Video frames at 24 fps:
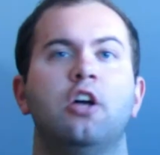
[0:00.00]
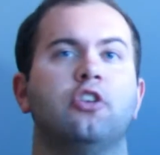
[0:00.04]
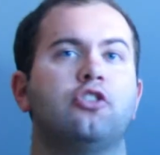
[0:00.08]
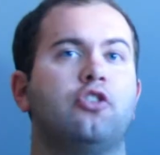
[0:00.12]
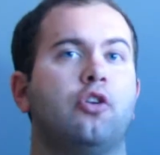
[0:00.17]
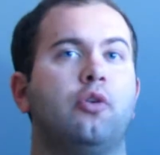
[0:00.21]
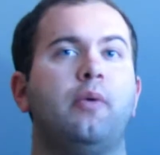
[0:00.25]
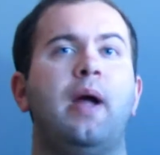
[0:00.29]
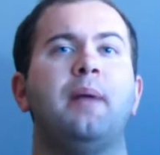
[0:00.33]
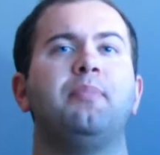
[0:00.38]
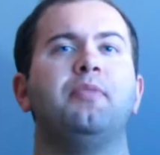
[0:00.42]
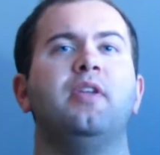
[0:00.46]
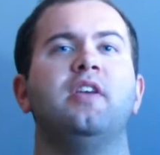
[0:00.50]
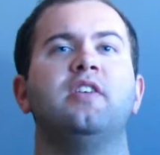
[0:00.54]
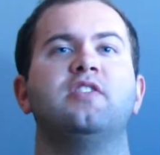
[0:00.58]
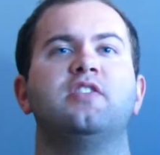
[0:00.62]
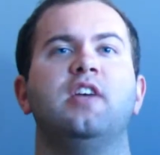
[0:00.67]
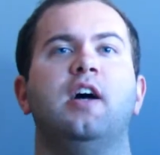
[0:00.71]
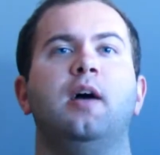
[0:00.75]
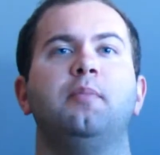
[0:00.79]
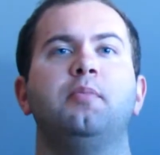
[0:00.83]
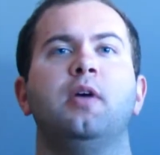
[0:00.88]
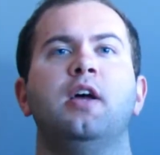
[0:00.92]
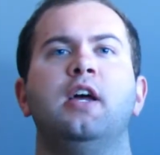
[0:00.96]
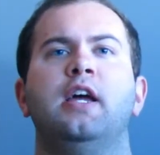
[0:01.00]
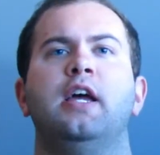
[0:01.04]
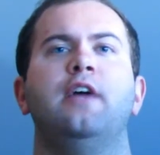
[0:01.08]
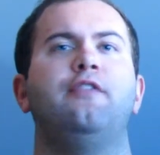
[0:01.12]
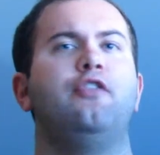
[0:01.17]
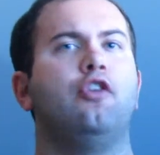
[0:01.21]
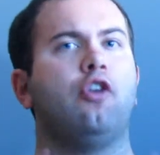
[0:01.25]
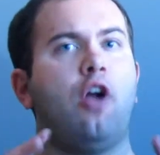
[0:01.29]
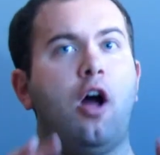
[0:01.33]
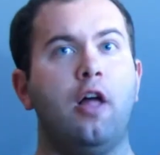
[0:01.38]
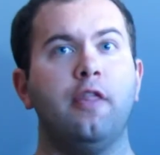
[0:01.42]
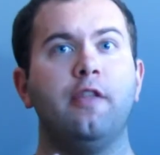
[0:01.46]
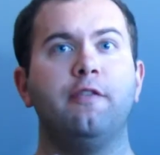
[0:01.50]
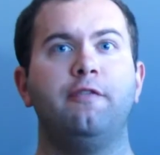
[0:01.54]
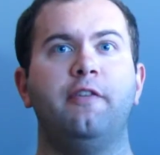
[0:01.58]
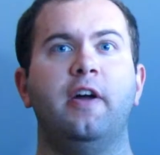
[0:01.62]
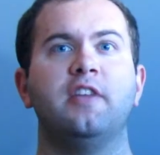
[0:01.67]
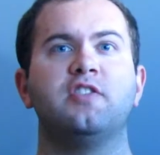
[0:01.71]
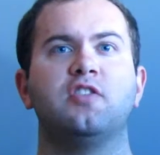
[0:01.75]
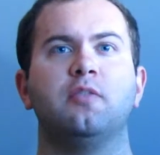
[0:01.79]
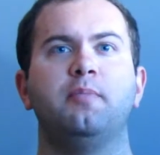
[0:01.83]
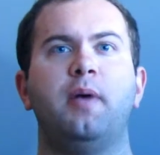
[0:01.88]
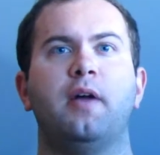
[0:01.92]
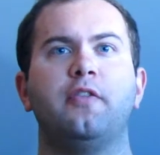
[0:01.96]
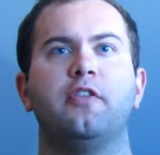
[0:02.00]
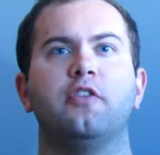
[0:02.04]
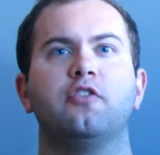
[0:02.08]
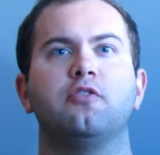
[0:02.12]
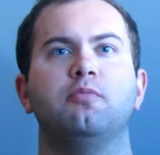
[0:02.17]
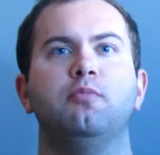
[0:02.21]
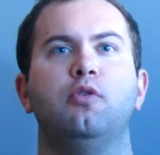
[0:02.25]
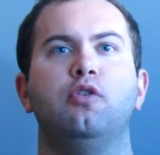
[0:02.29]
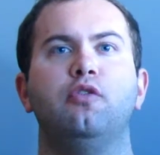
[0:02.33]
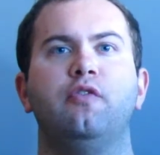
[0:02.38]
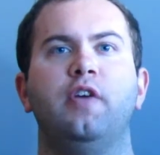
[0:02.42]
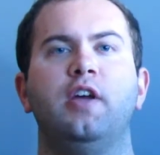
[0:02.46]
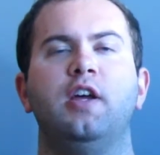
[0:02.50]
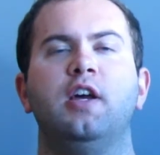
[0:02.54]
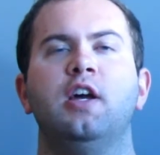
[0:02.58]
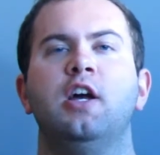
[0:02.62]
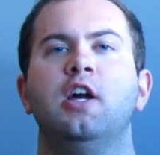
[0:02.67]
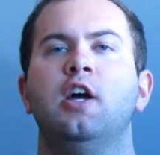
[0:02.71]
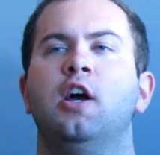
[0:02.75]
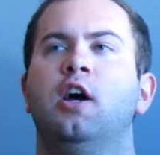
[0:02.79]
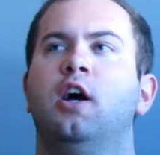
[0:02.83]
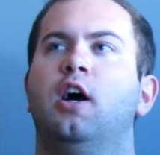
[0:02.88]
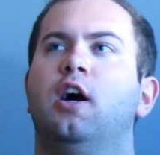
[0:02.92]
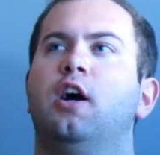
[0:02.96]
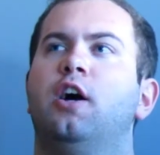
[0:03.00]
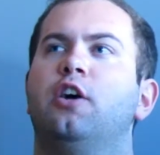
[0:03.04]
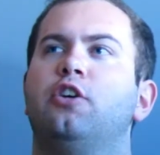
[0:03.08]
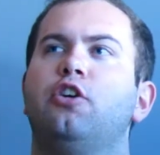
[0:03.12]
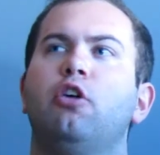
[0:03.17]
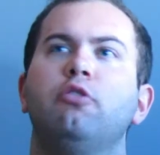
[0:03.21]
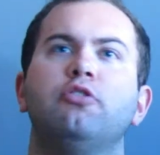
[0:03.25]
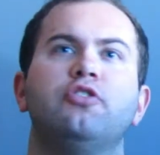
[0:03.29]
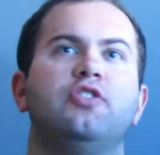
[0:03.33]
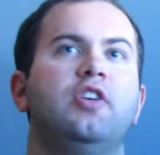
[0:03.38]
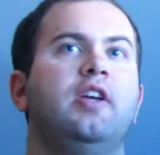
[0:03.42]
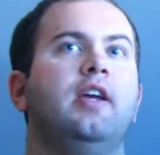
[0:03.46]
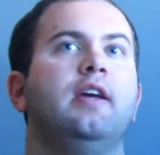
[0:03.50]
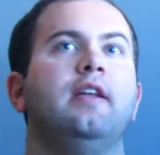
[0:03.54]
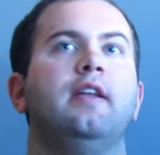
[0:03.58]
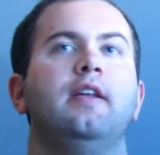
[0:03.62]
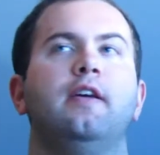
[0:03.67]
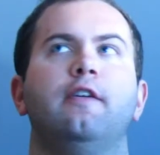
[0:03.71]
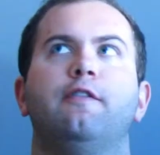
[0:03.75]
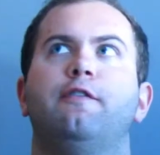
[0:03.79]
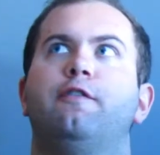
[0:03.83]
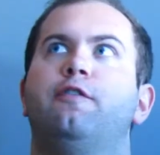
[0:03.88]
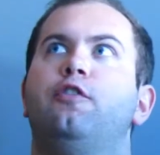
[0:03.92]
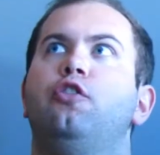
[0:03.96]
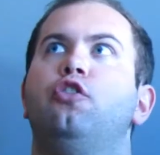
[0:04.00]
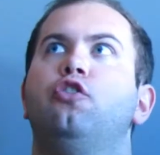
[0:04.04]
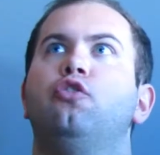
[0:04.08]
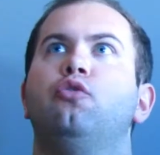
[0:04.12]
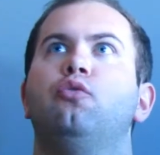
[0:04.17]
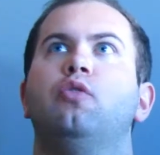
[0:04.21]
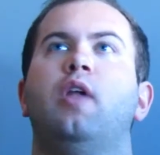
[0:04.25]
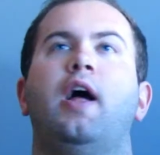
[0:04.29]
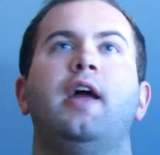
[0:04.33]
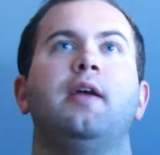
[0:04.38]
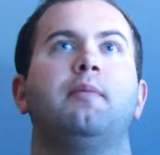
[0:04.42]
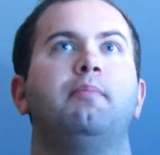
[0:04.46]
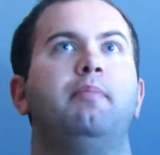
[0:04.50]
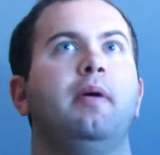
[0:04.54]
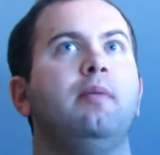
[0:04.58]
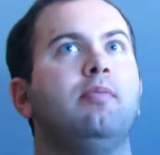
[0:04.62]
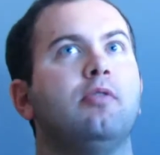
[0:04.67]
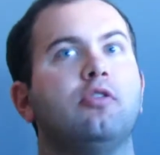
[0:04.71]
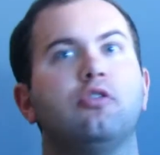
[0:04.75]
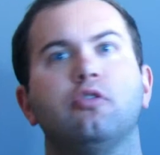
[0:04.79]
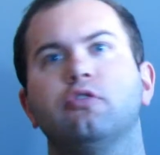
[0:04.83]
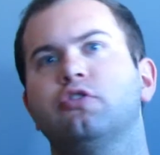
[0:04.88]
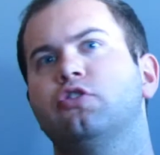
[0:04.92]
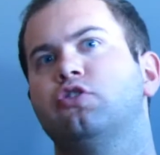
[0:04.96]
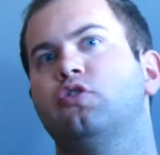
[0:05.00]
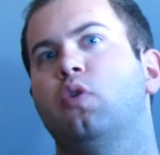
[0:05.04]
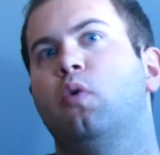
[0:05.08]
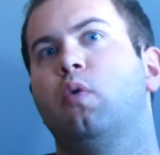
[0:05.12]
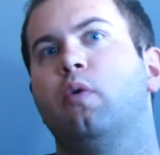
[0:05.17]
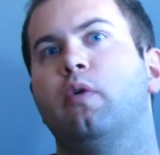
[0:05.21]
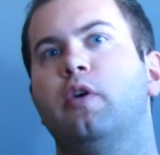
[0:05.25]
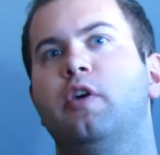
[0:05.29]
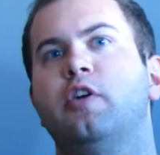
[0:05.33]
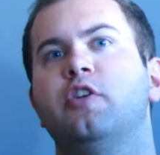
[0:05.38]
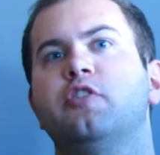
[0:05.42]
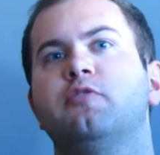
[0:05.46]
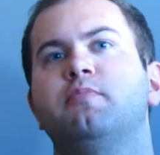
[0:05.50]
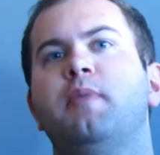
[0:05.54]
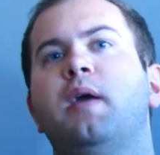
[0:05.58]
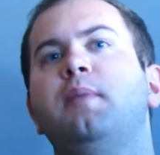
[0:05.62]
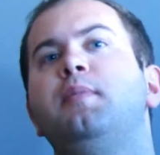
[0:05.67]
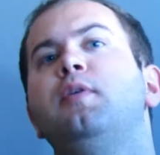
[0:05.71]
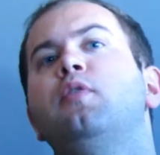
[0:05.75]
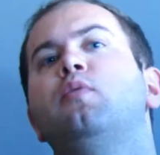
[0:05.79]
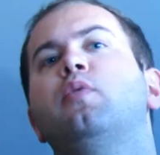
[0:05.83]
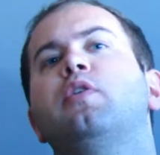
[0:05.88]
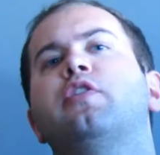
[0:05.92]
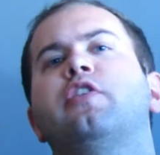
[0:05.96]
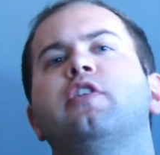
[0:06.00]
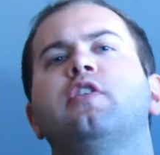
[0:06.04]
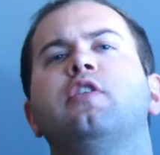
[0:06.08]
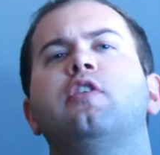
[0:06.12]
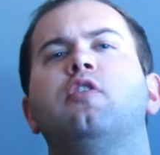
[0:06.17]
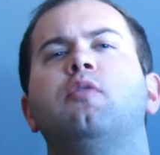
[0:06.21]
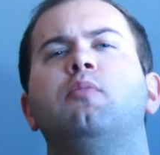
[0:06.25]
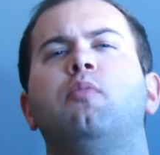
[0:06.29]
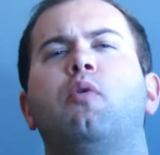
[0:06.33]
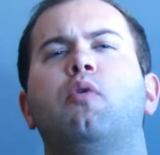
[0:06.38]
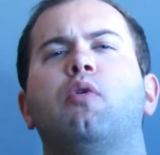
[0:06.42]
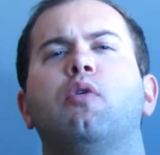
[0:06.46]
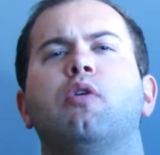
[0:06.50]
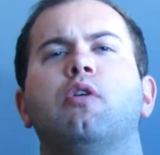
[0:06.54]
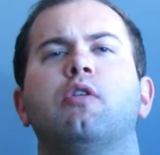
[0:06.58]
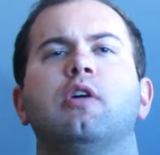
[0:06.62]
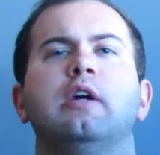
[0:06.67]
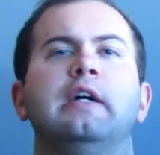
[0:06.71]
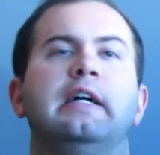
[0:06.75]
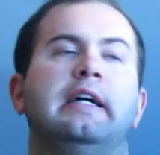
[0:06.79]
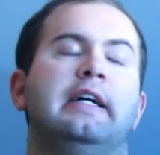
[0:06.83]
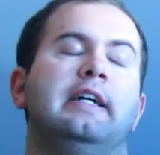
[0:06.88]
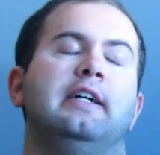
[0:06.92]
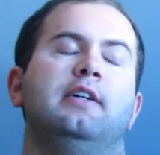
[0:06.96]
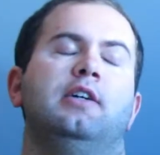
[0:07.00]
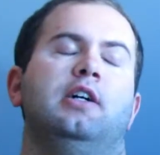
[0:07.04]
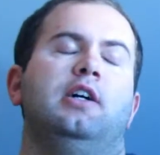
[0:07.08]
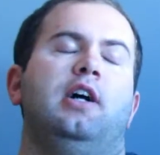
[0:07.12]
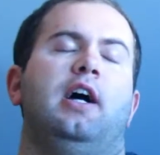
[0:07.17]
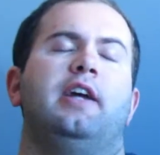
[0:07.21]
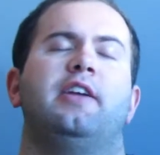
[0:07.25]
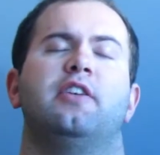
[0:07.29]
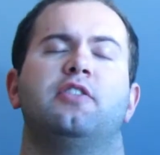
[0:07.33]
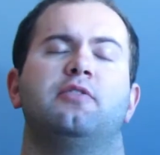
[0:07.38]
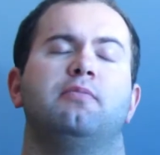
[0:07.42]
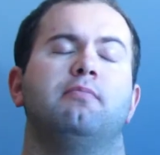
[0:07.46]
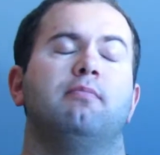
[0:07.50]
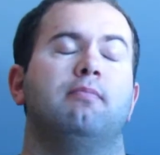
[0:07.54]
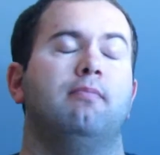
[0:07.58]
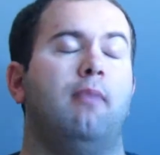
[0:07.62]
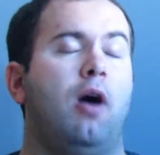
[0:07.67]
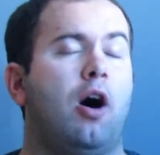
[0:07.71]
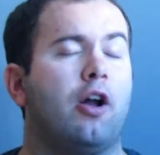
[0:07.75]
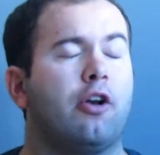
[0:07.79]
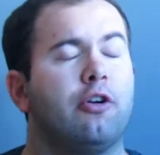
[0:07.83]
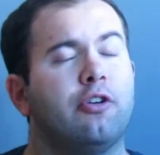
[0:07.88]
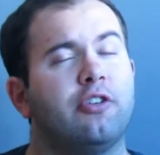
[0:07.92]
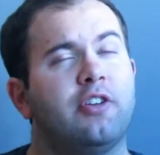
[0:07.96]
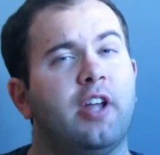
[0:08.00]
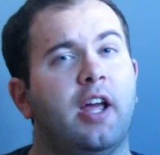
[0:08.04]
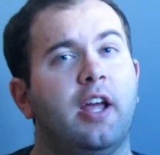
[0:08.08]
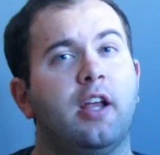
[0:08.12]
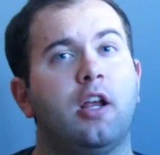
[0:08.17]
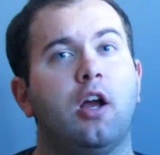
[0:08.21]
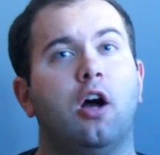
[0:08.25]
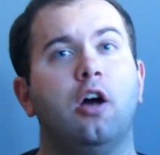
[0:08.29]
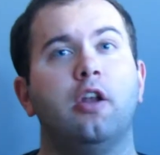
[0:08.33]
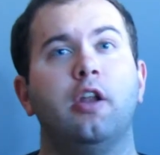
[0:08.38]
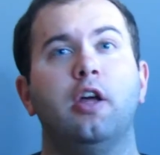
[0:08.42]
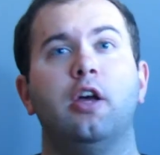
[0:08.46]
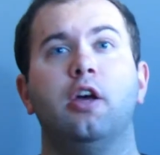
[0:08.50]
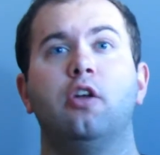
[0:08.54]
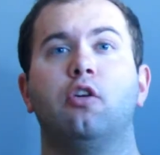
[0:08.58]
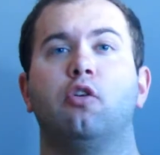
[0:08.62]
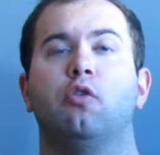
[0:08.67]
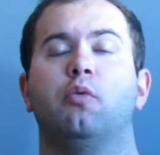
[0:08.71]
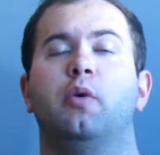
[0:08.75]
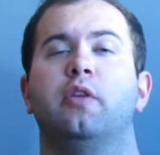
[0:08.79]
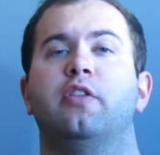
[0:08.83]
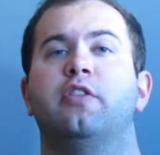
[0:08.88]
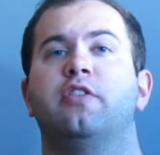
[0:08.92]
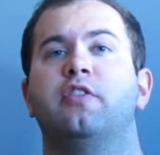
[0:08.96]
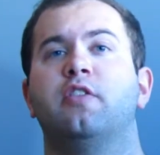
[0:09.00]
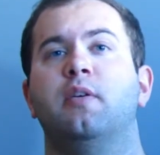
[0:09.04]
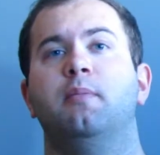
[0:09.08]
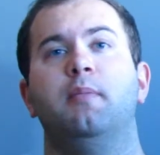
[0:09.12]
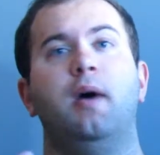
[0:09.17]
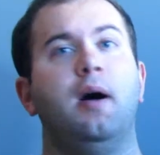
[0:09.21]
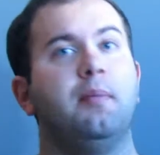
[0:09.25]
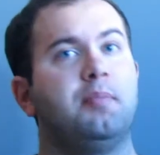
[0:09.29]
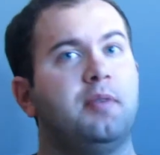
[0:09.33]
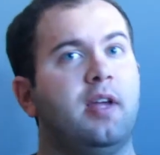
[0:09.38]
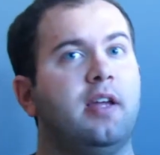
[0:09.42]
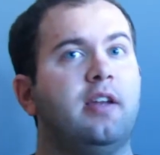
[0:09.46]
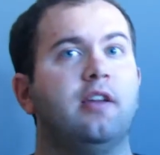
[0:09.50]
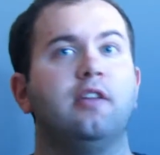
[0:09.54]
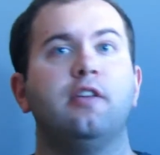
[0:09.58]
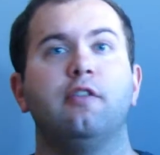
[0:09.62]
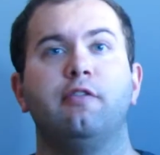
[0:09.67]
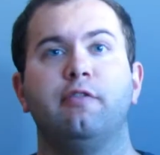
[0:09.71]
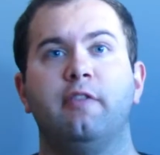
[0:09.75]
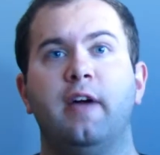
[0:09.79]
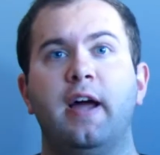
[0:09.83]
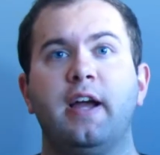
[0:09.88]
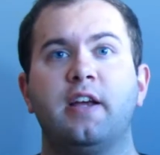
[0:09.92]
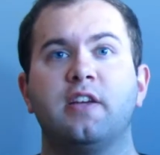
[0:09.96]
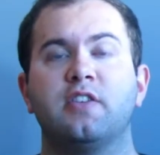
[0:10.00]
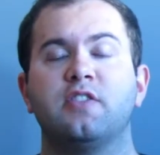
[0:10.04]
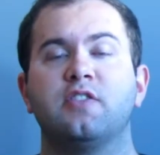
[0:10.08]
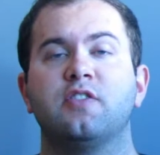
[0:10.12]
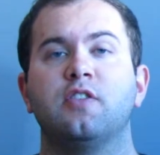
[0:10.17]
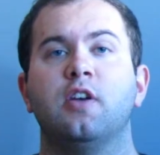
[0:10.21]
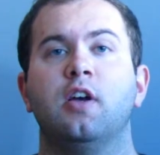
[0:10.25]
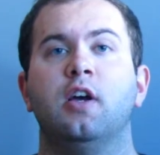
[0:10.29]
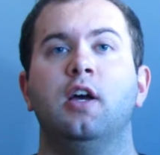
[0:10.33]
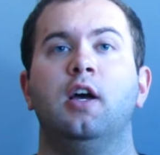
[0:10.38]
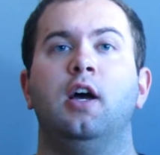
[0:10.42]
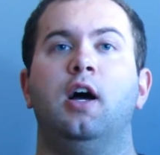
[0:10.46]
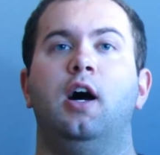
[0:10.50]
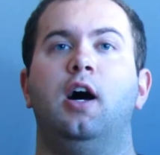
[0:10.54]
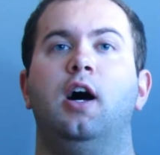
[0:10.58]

So to wrap things up, if you're on the fence about this movie, go see it if you like biblical stories, maybe with a little more, I guess, modern take on it, or with some updated effects.